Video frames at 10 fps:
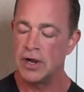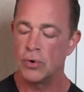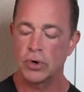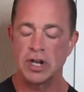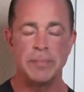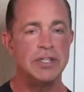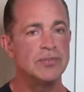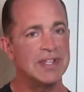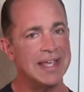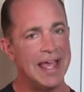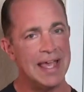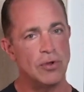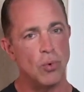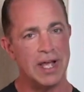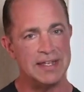We're going to be using egg
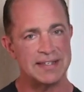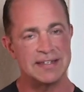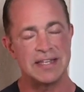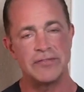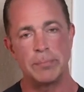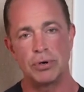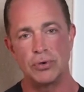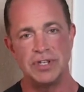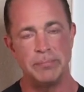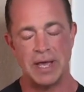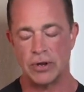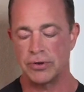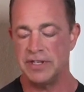whites instead of a protein powder.